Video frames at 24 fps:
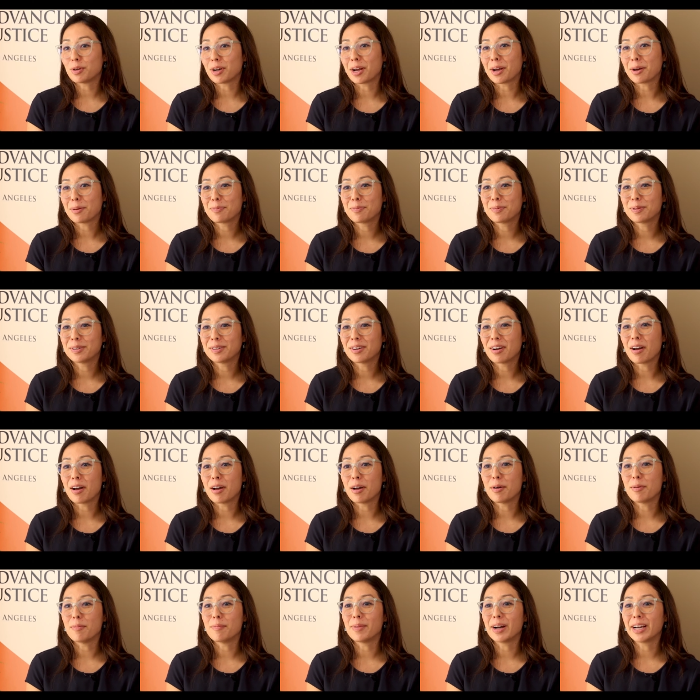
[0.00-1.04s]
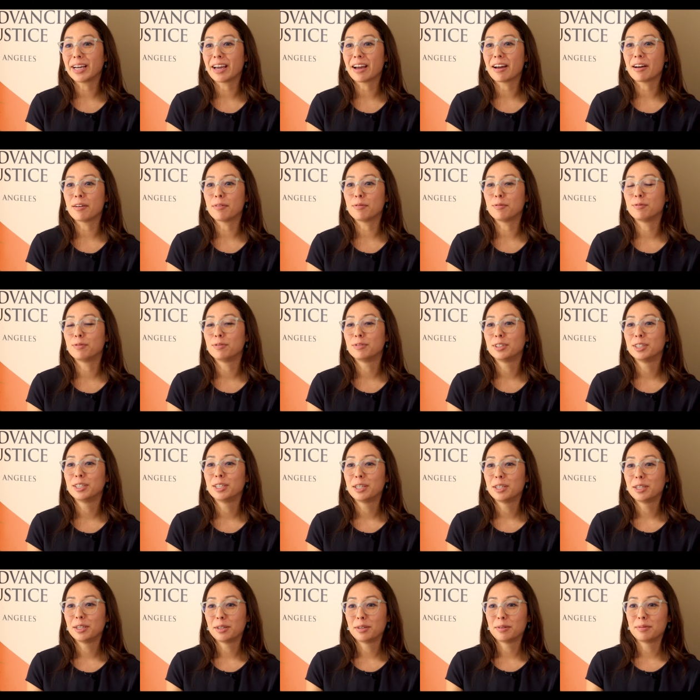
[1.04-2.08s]
up, um, I have
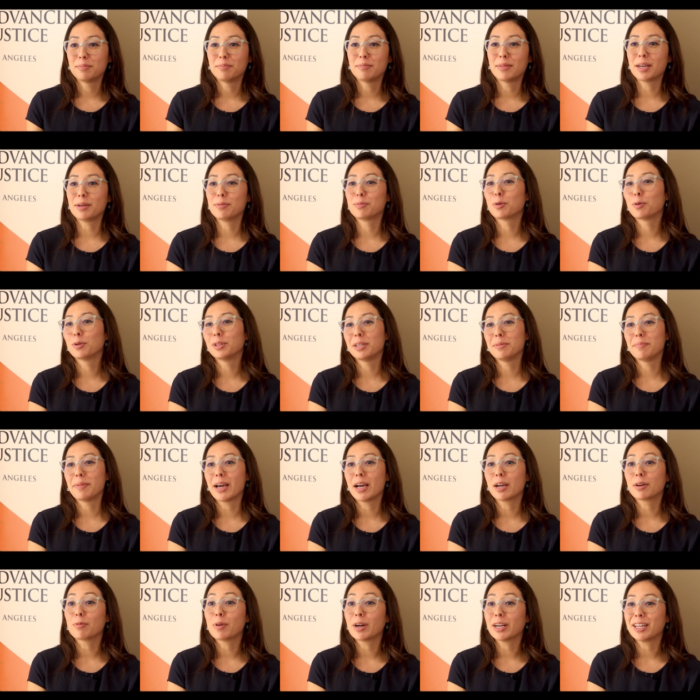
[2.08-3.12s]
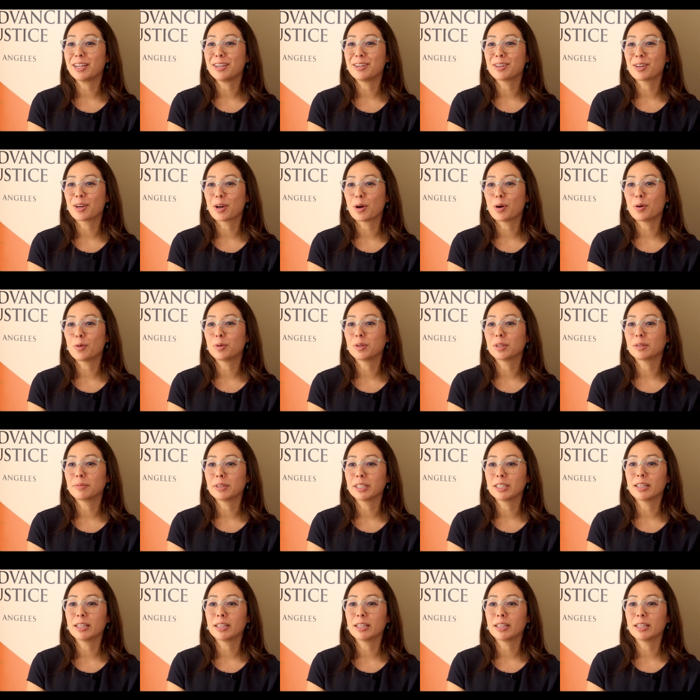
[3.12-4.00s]
my rolly bag ready to go with my